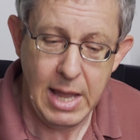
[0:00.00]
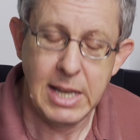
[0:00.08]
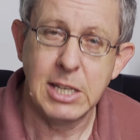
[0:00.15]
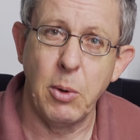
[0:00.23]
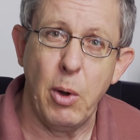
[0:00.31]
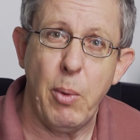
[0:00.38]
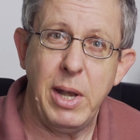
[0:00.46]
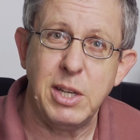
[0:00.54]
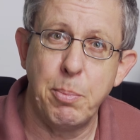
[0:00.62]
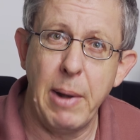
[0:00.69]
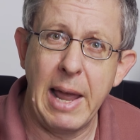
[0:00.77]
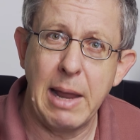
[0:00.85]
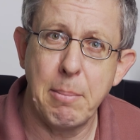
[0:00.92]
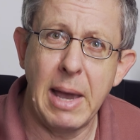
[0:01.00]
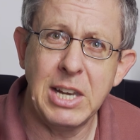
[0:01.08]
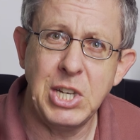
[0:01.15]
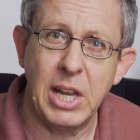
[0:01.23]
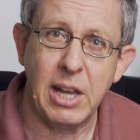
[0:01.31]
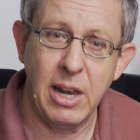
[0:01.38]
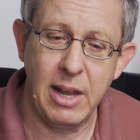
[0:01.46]
So I went to
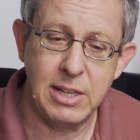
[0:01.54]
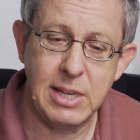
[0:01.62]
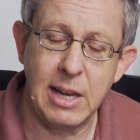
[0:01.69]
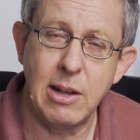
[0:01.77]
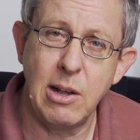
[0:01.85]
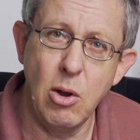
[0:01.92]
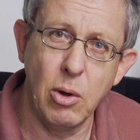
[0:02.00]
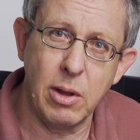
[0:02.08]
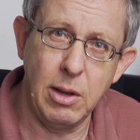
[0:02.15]
Blackmagic and I said, look,